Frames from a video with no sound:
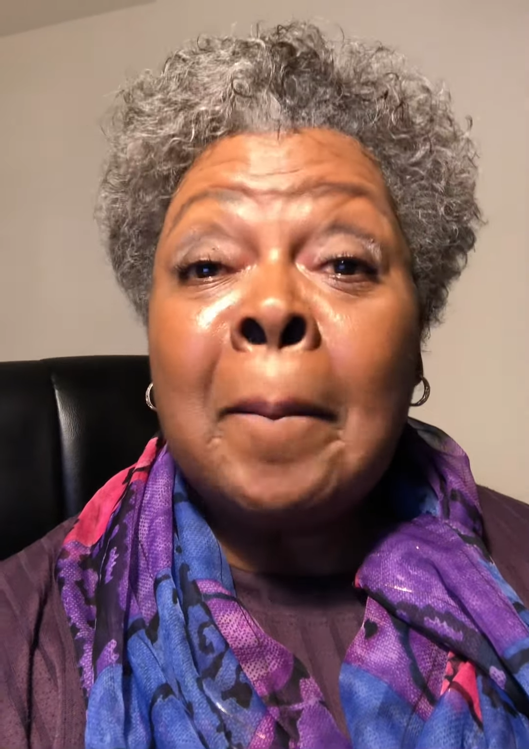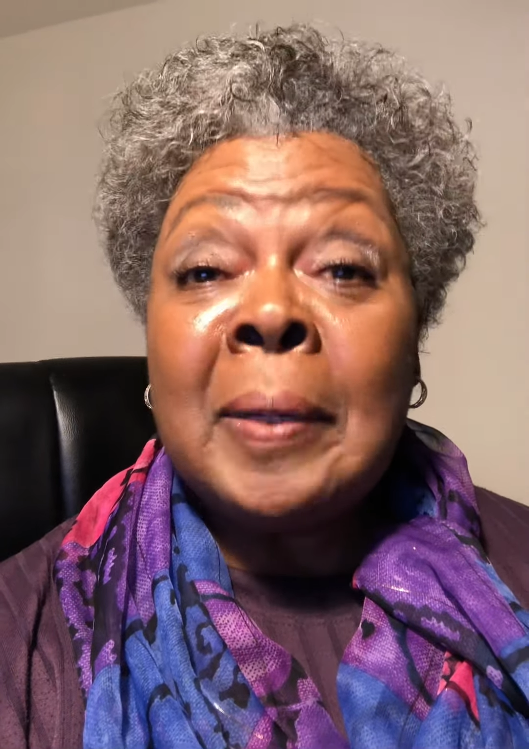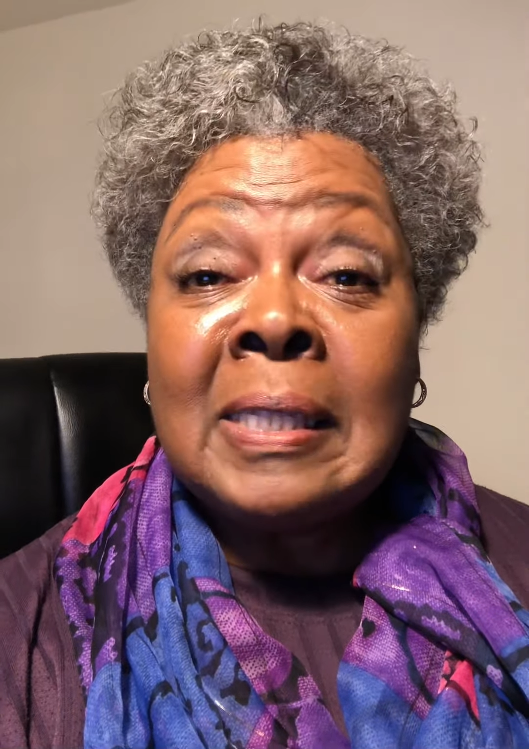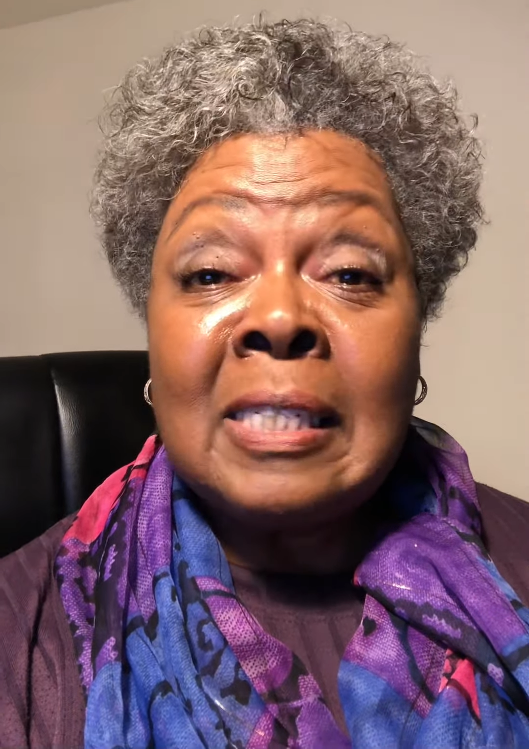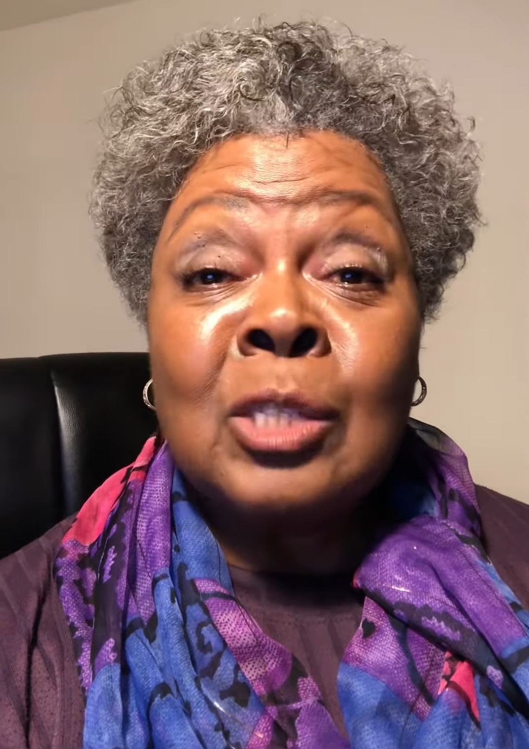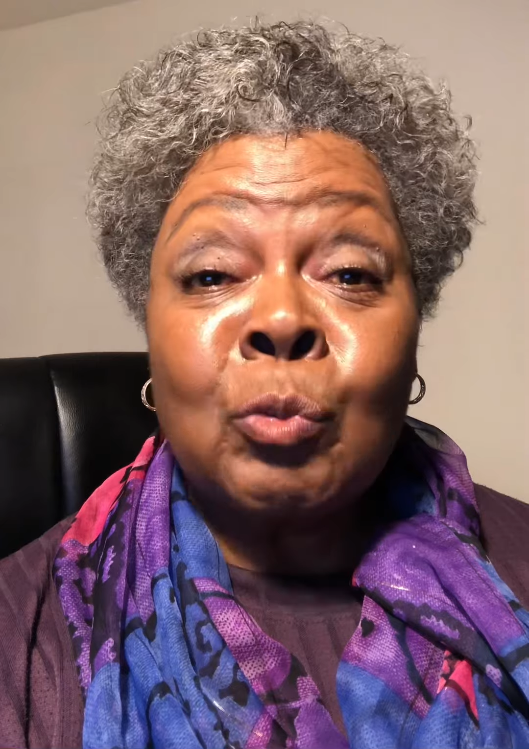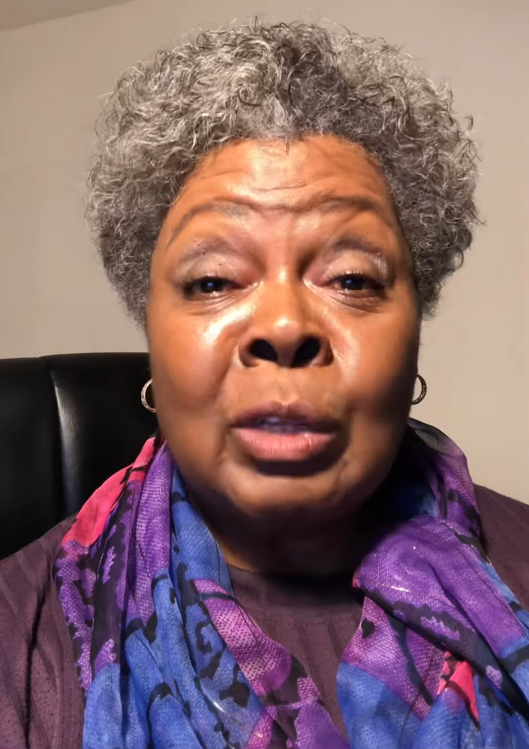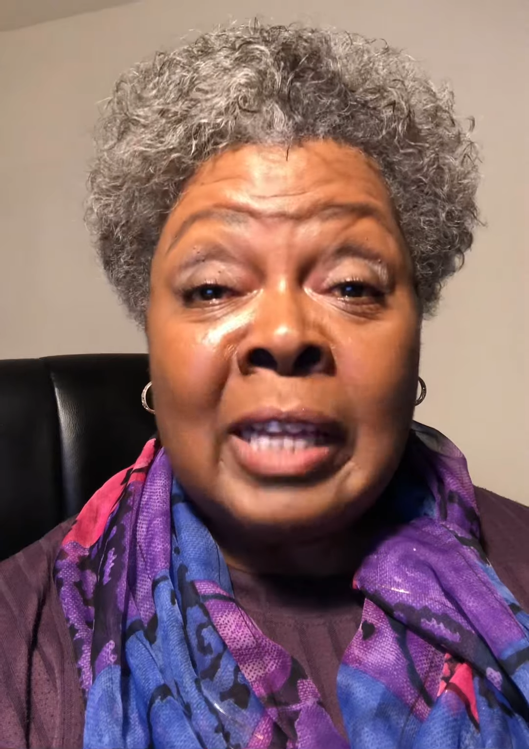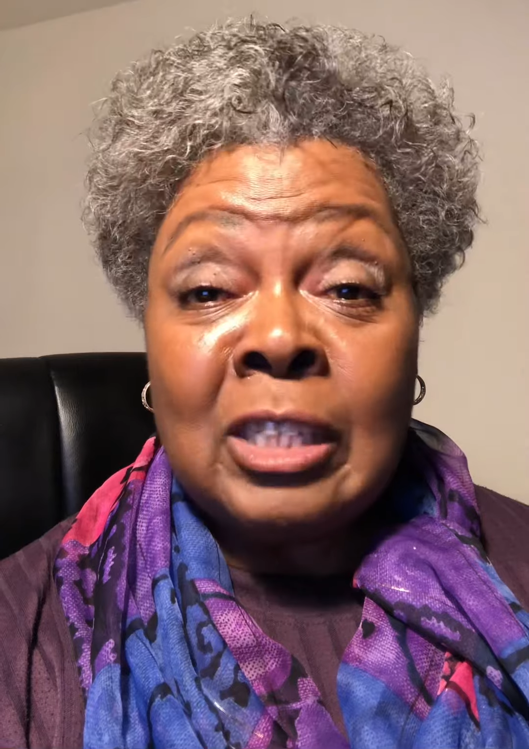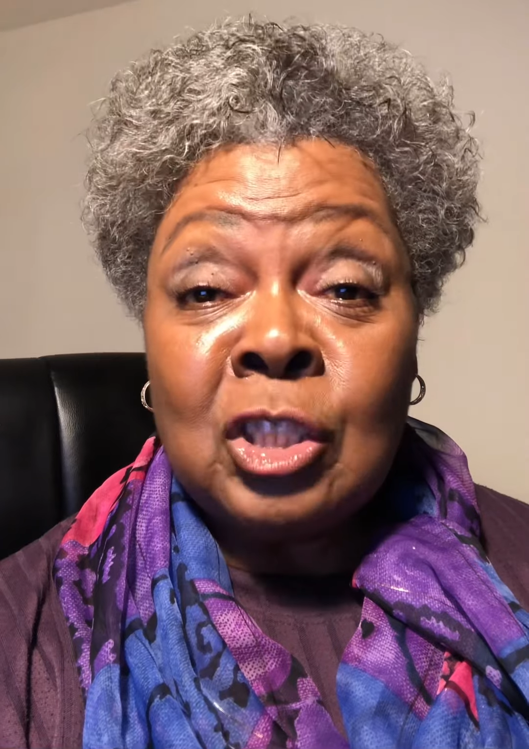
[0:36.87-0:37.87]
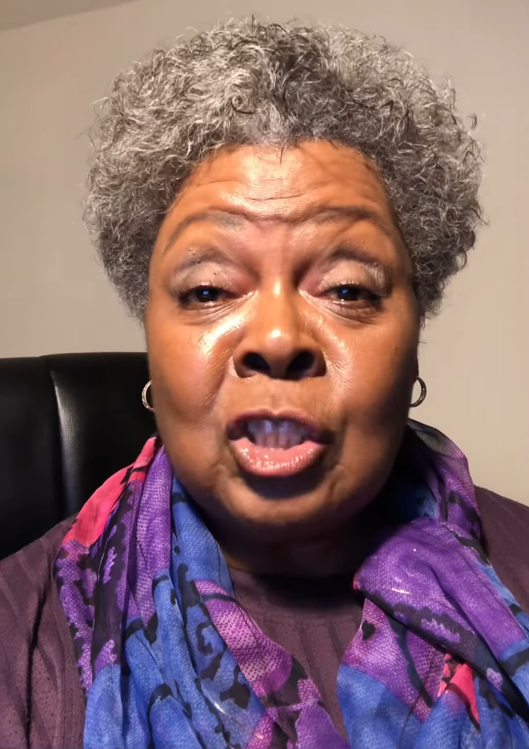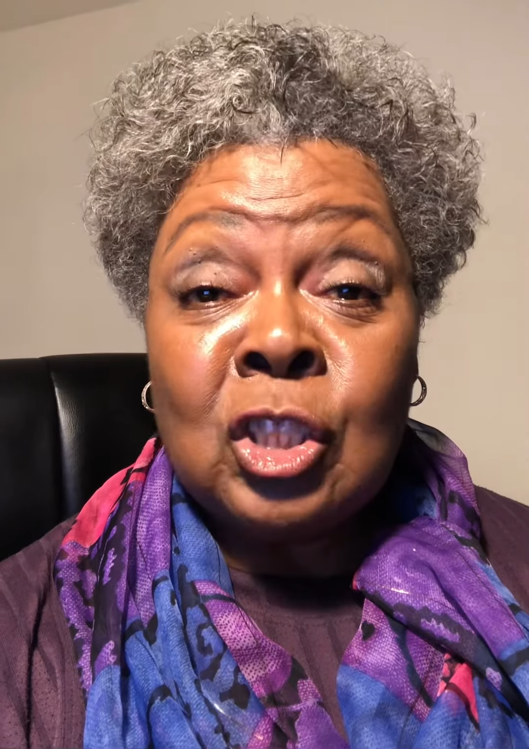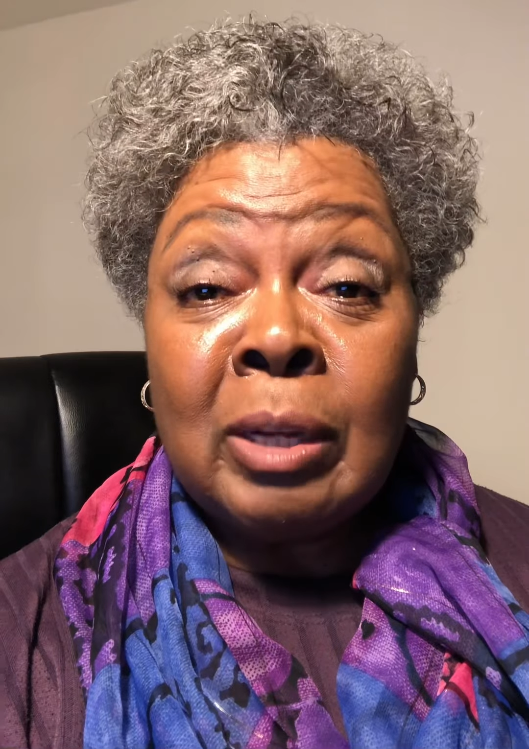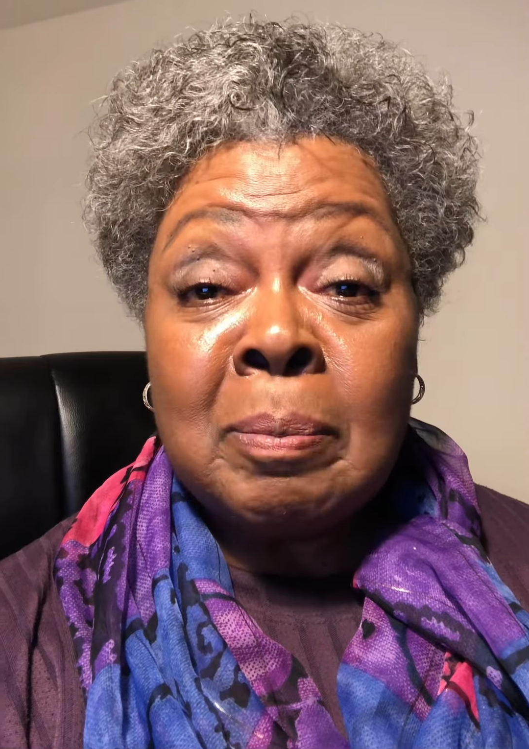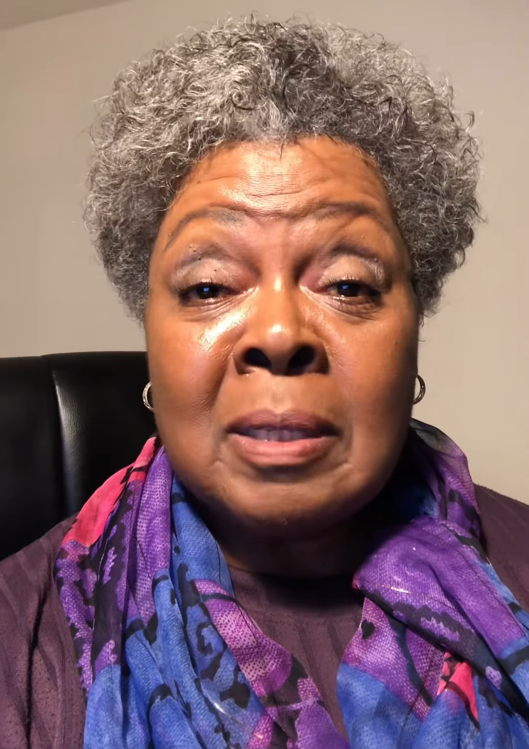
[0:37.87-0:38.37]
business
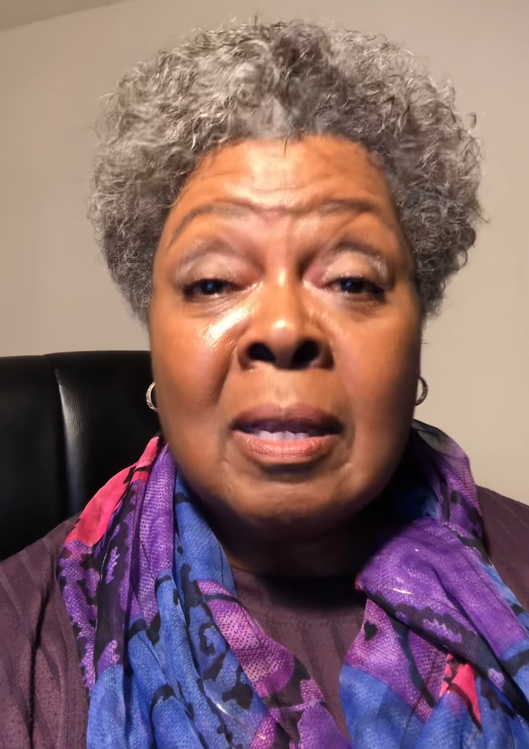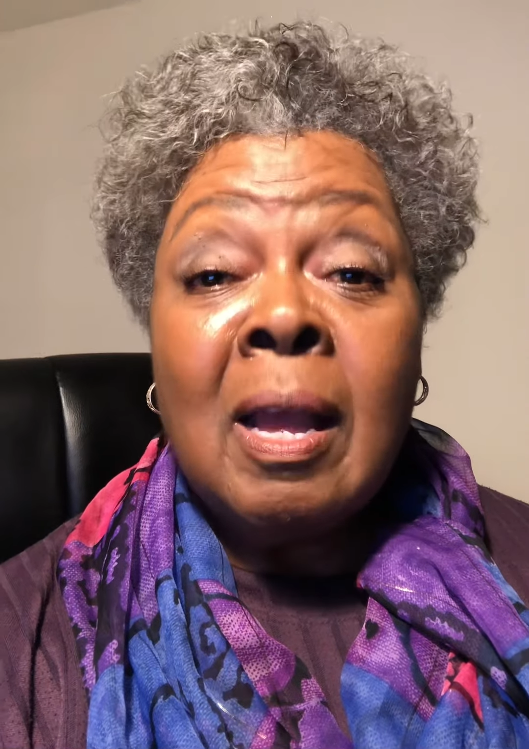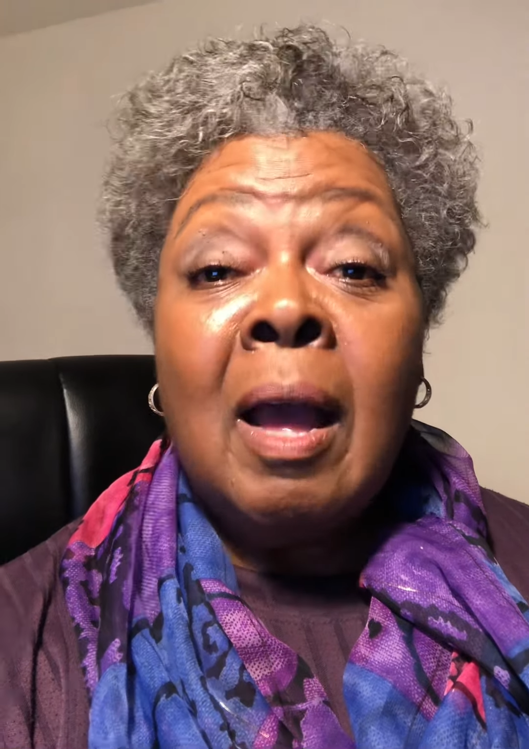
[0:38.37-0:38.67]
relationships.